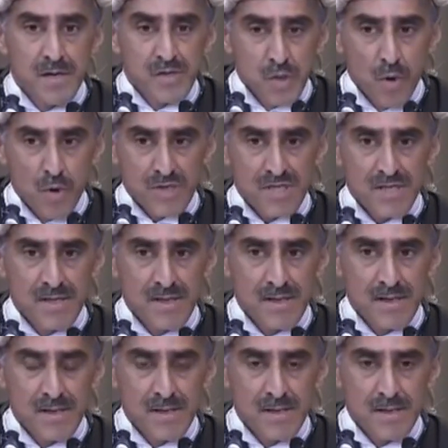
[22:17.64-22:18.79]
sought,
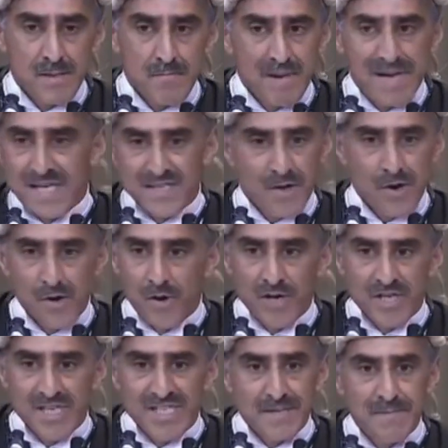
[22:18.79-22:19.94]
because the
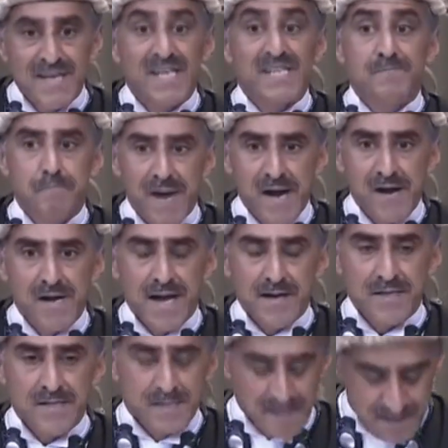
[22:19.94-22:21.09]
chronology simply doesn't bear it
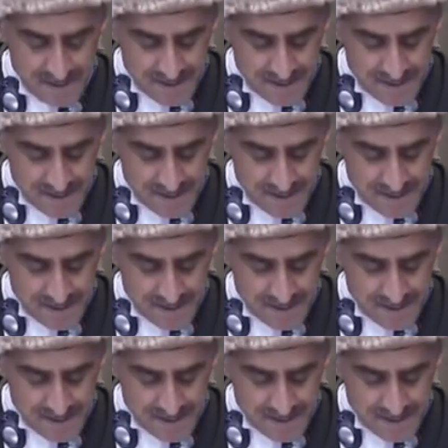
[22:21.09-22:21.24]
out.